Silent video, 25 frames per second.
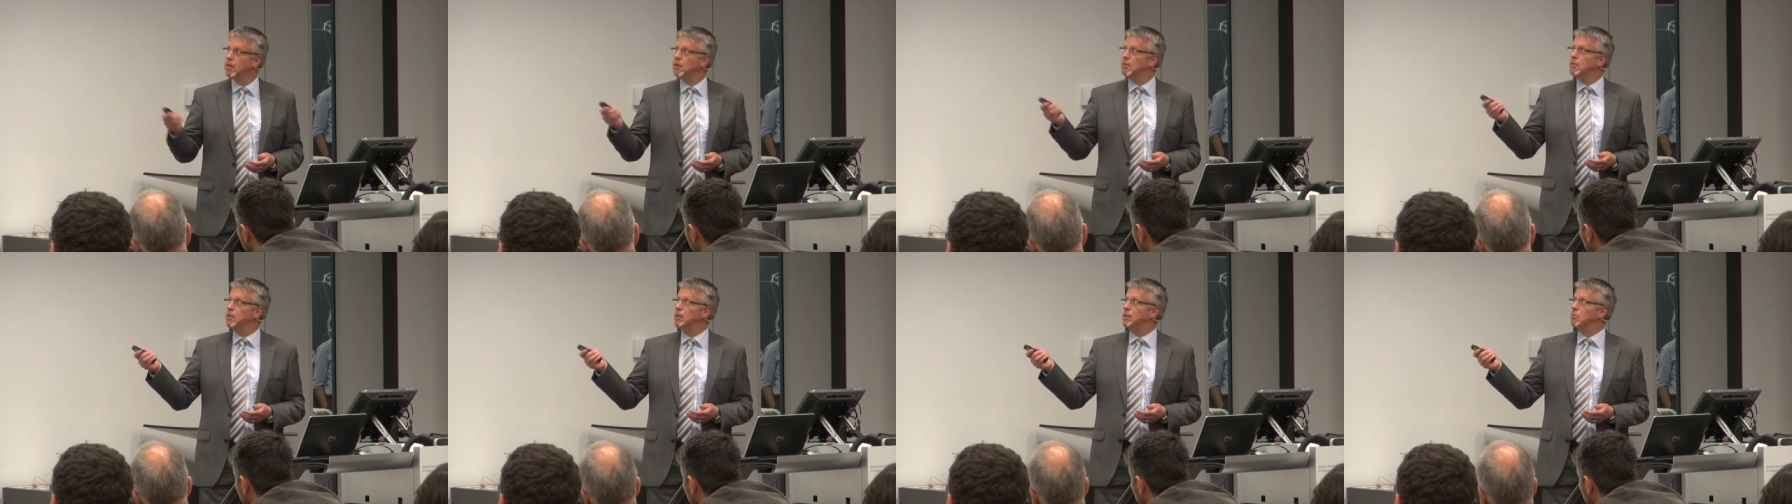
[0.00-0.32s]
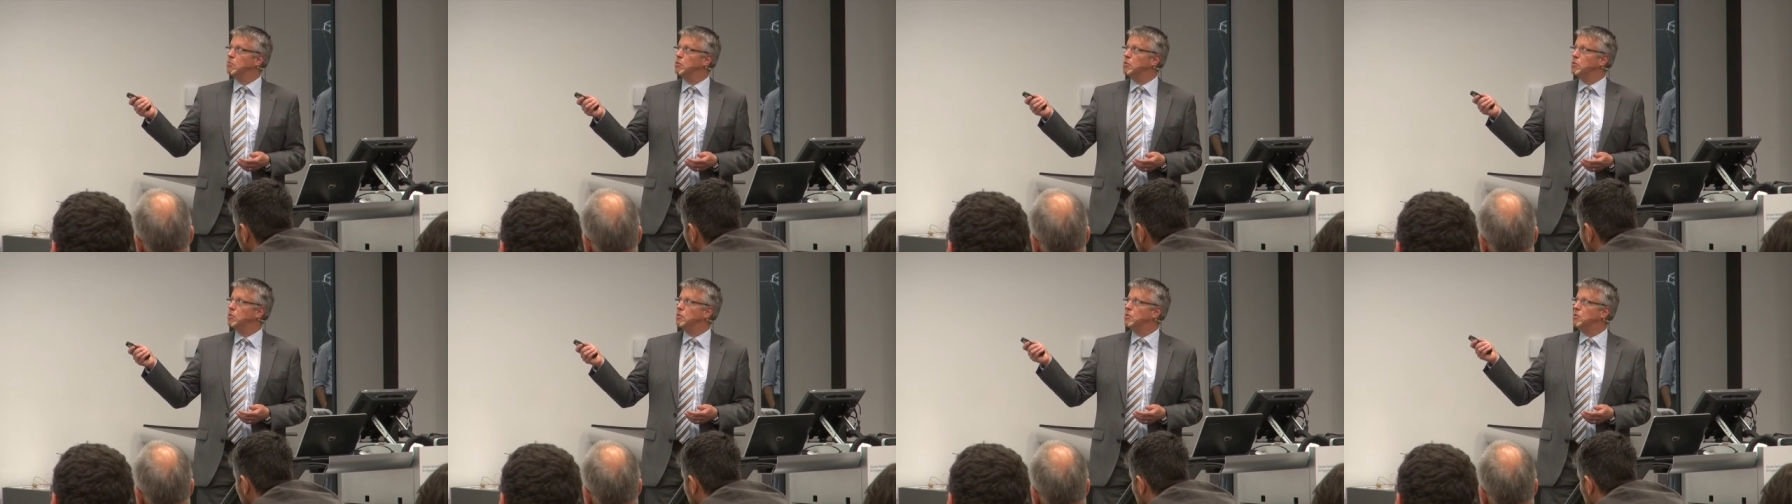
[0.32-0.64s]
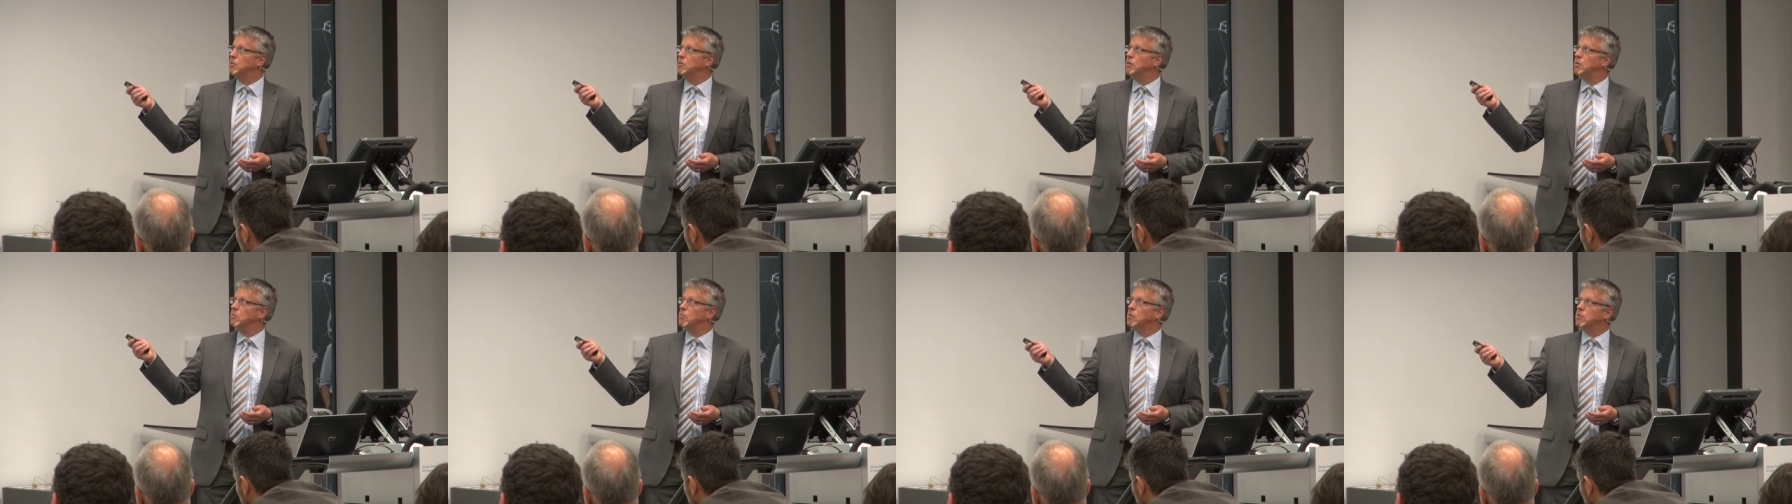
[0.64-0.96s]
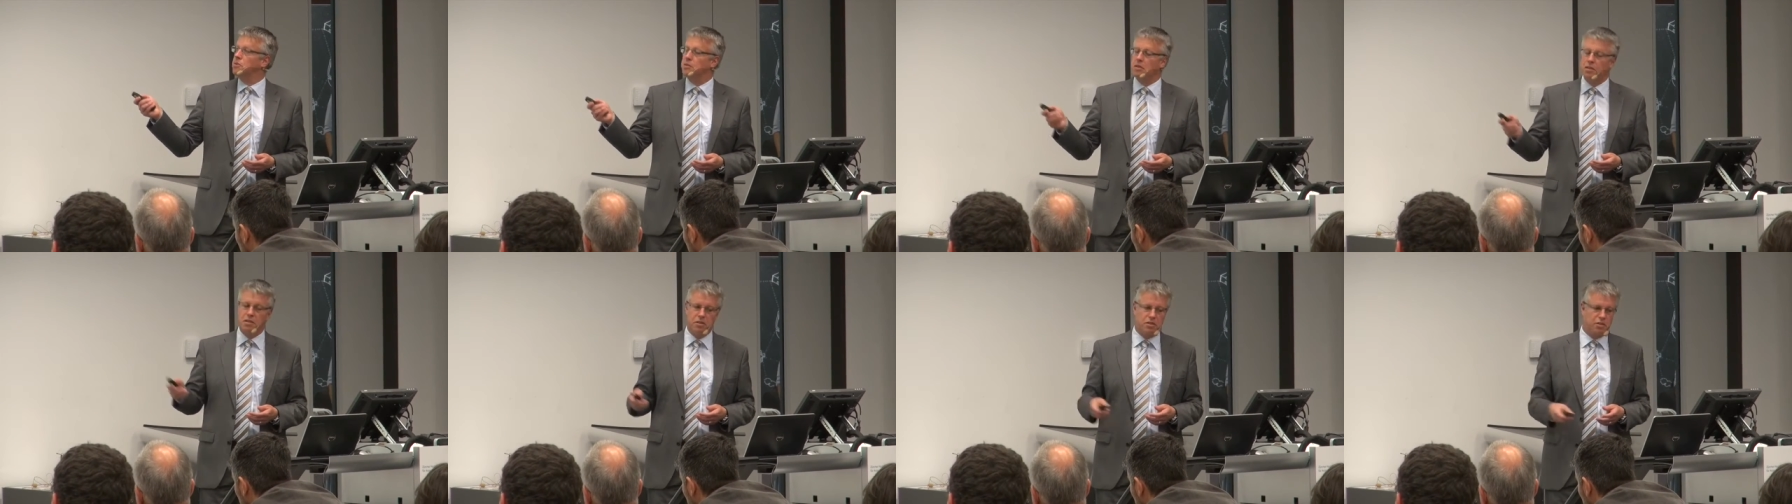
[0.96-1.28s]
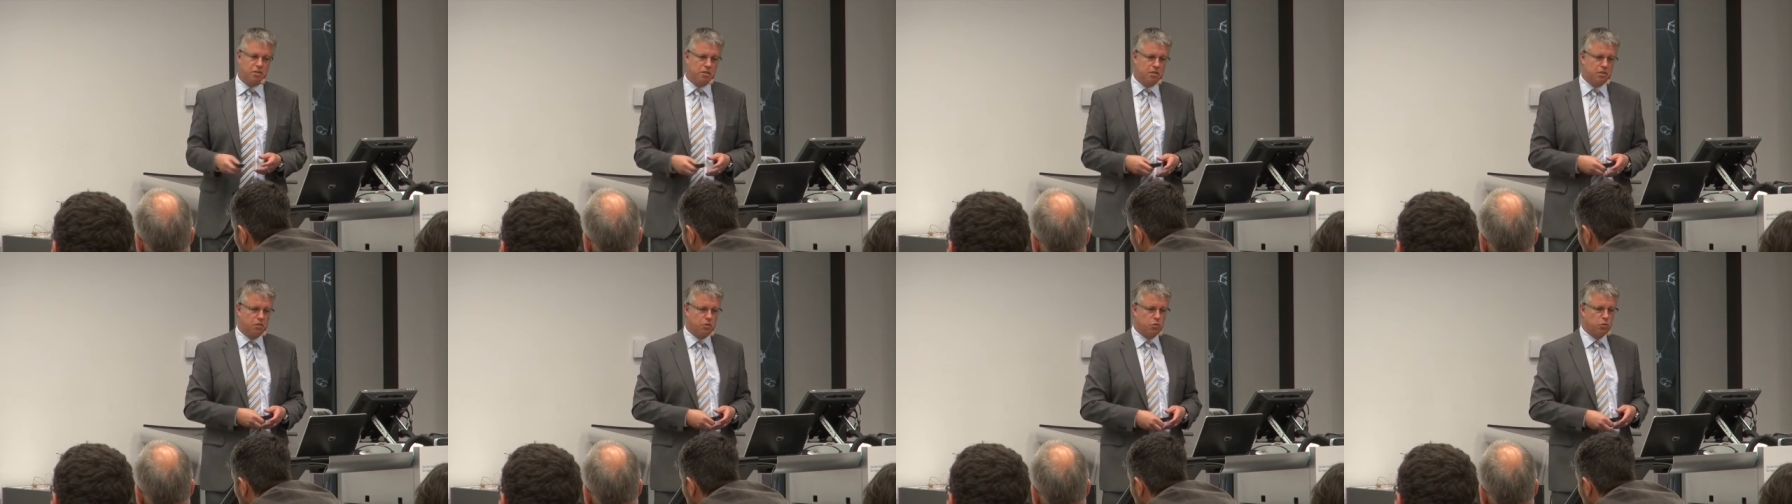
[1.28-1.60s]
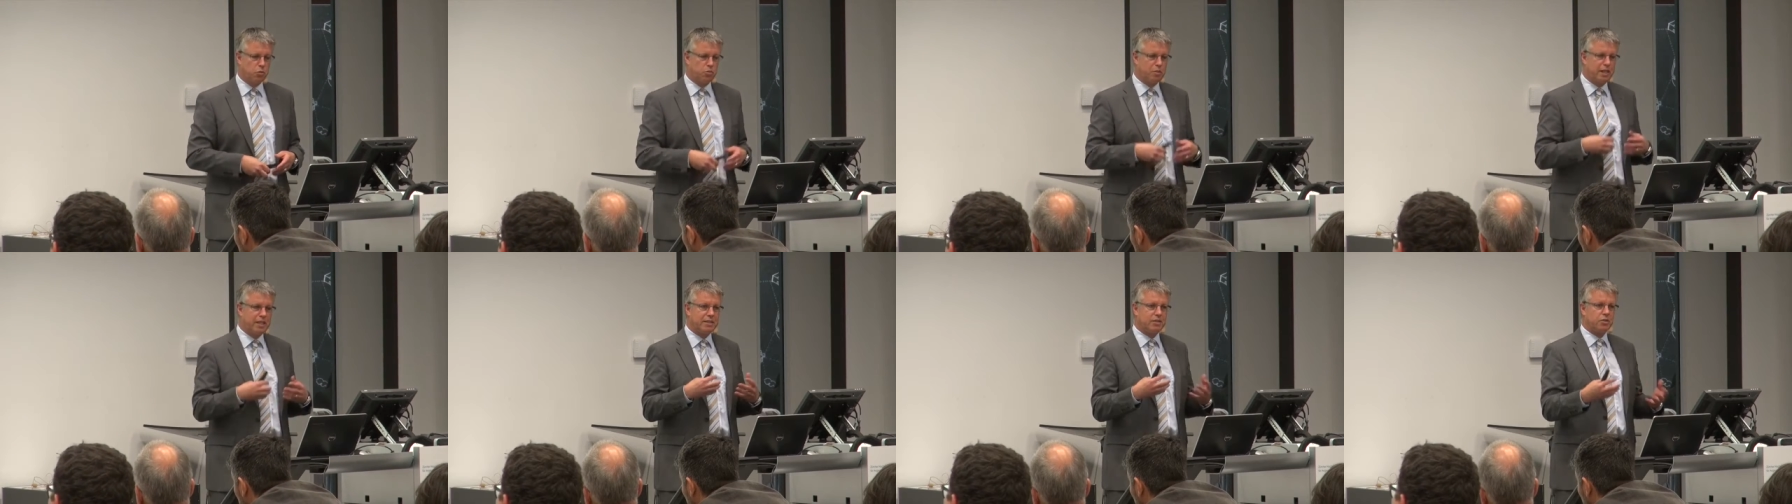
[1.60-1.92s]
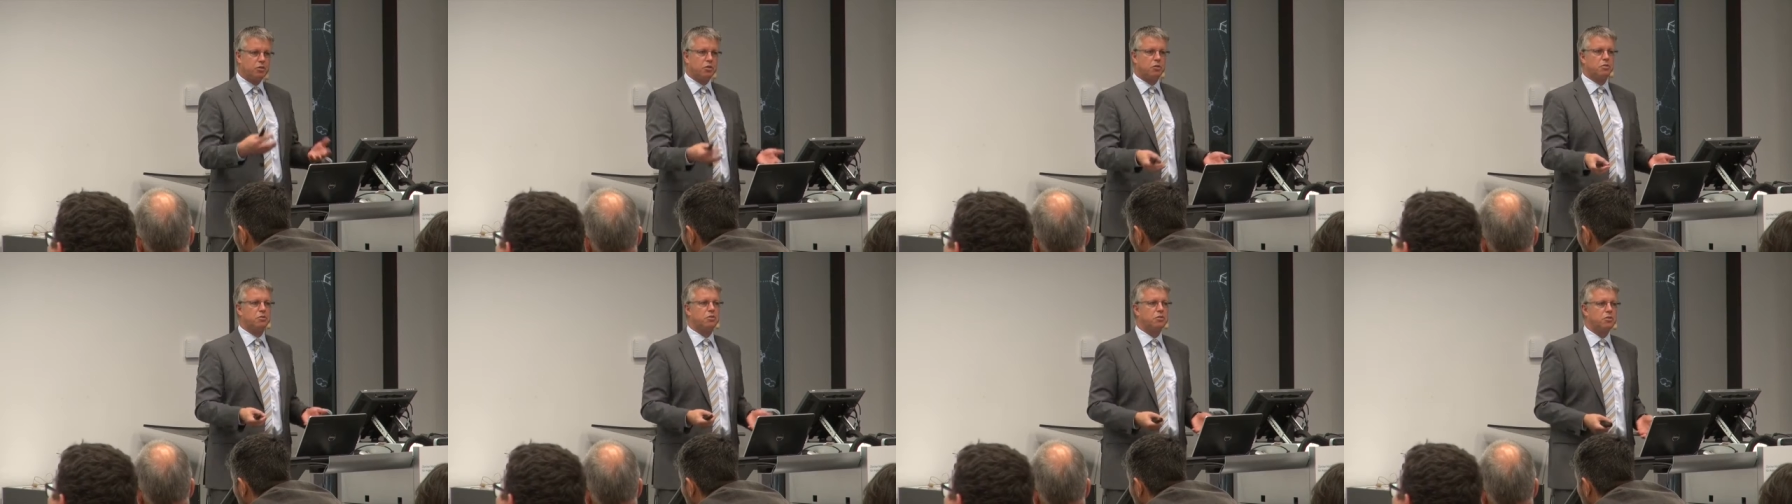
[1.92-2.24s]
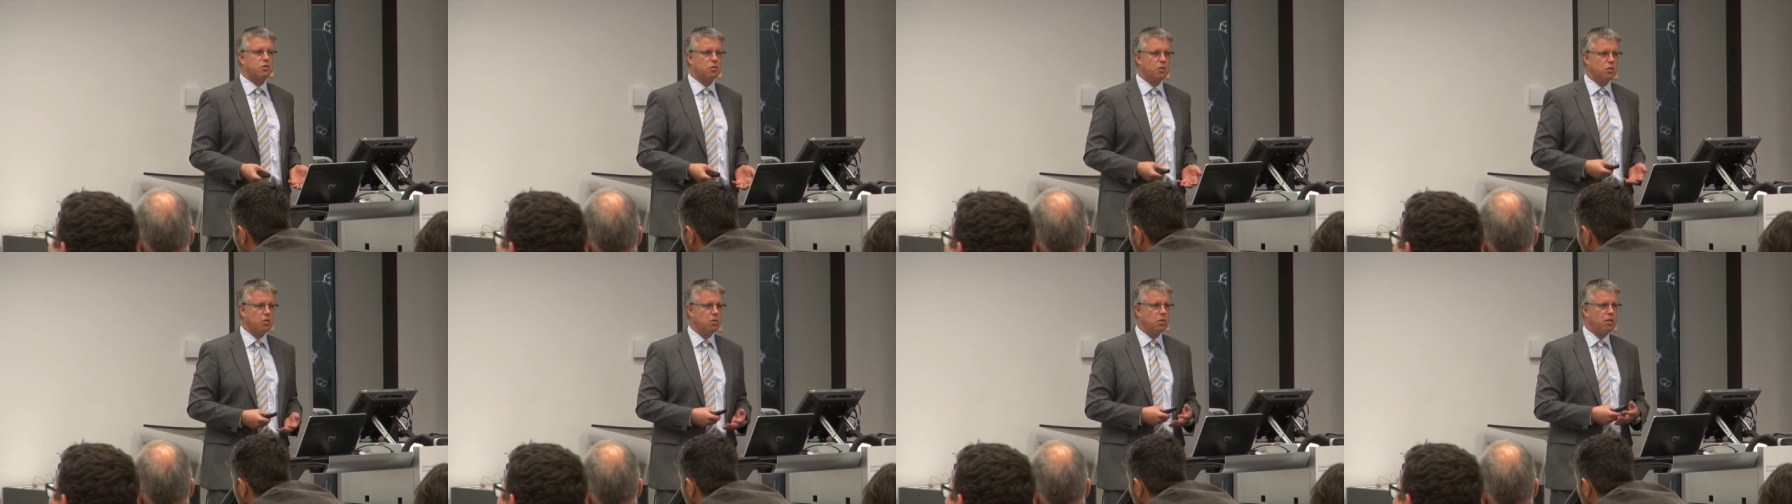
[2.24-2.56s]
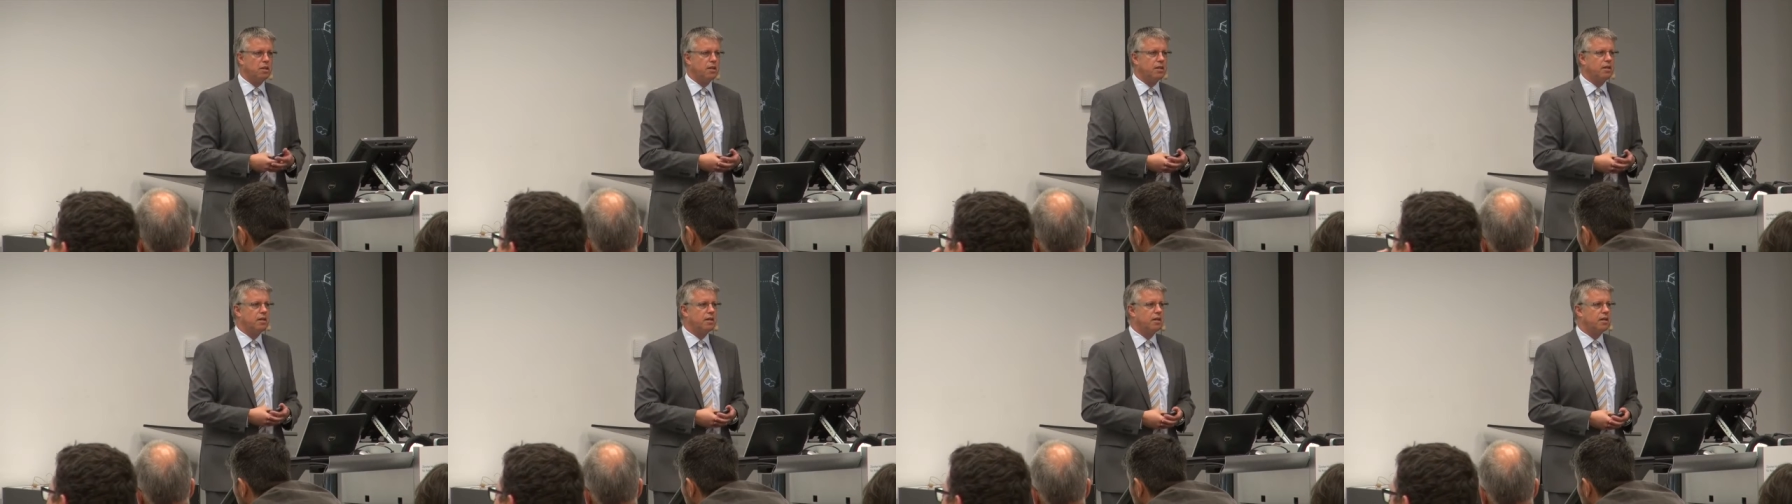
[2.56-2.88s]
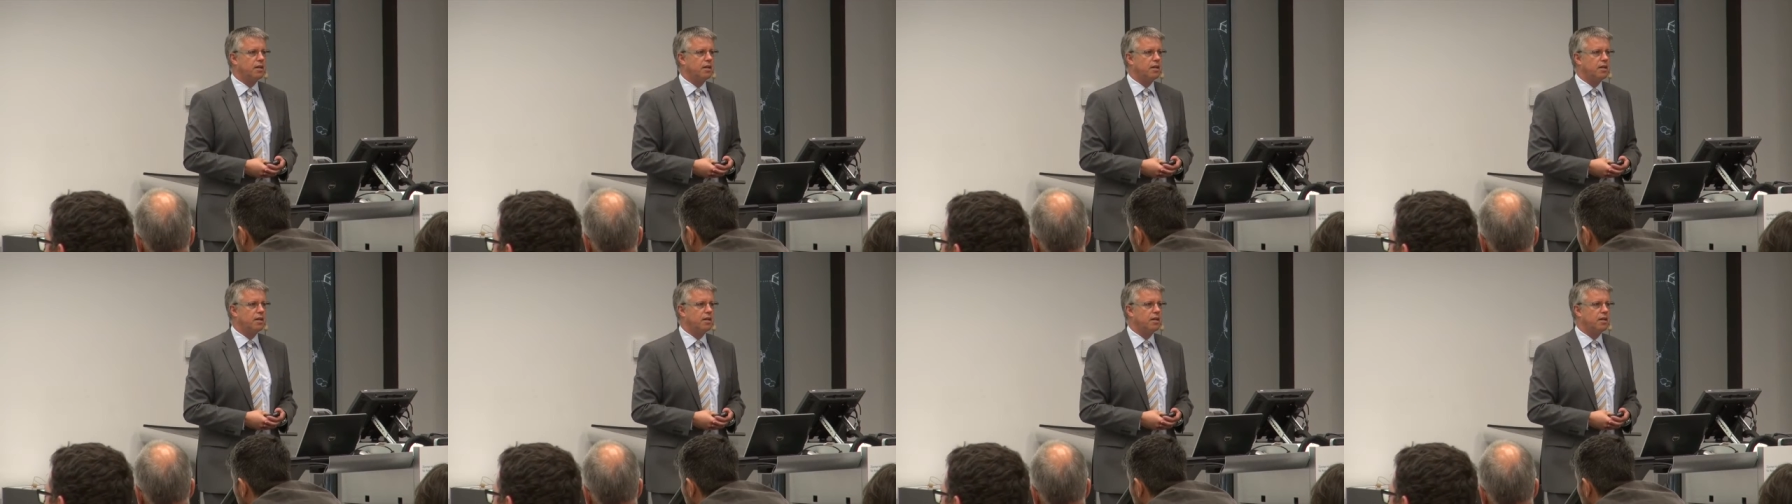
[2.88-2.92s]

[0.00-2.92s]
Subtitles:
really puts you in the position to better control